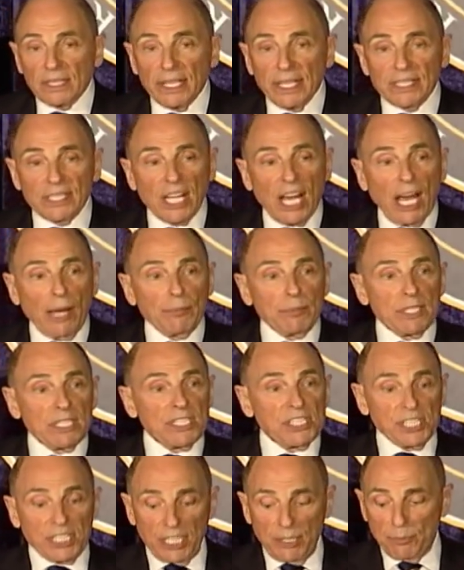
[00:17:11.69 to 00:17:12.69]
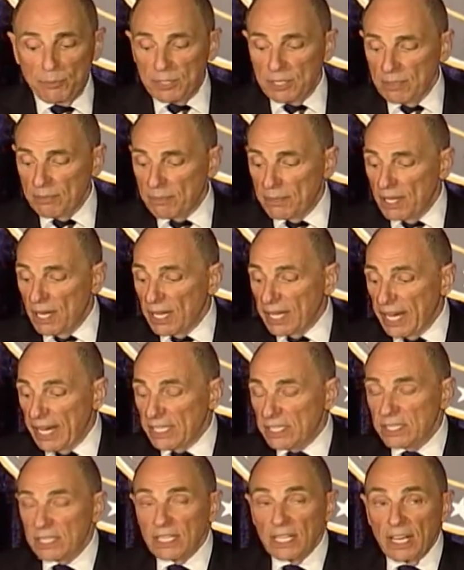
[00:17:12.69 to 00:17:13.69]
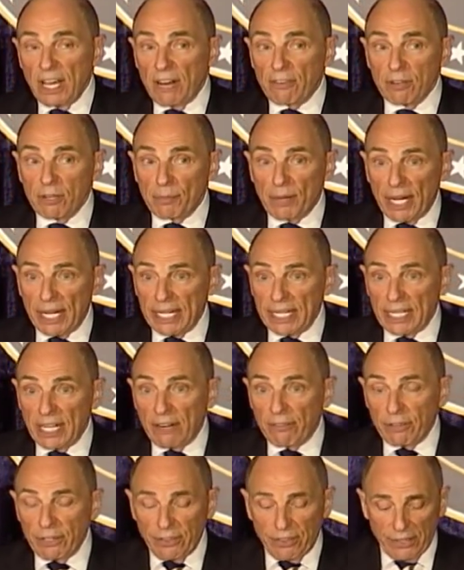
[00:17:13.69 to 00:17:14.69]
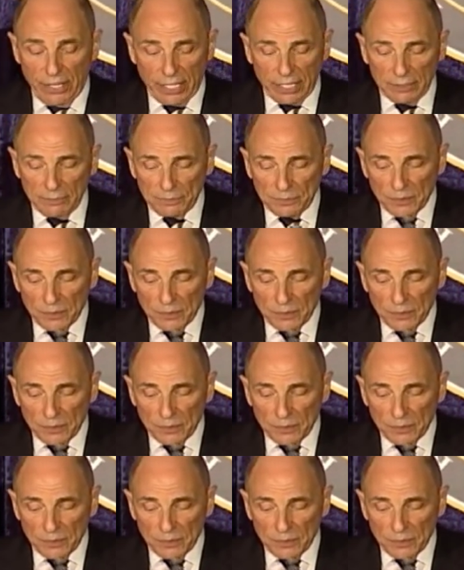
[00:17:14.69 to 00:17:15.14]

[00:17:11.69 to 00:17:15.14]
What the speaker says: at times it seemed against everybody and everything.